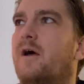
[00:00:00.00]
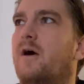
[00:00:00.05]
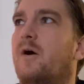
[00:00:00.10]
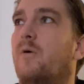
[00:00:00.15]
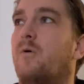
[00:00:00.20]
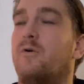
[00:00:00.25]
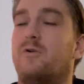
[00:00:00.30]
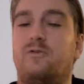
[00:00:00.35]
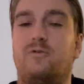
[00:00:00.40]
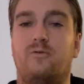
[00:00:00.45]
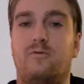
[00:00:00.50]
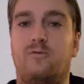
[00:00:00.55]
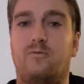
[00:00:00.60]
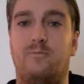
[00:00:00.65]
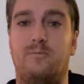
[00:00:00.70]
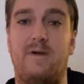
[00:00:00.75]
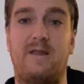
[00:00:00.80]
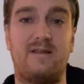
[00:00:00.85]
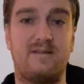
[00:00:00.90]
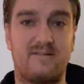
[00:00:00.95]
or you
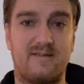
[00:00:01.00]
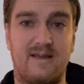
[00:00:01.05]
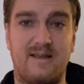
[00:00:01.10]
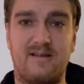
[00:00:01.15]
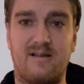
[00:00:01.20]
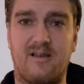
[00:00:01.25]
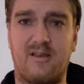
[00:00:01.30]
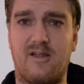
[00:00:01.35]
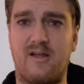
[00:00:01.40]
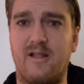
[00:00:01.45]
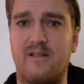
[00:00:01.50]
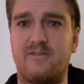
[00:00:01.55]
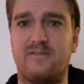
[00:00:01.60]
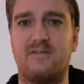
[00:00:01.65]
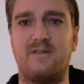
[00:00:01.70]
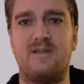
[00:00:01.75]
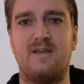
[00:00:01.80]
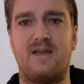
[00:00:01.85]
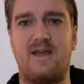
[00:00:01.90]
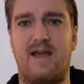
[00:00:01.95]
meditate a lot
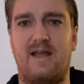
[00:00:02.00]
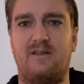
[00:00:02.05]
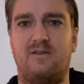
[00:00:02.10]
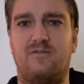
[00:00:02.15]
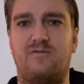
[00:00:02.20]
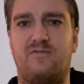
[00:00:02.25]
and you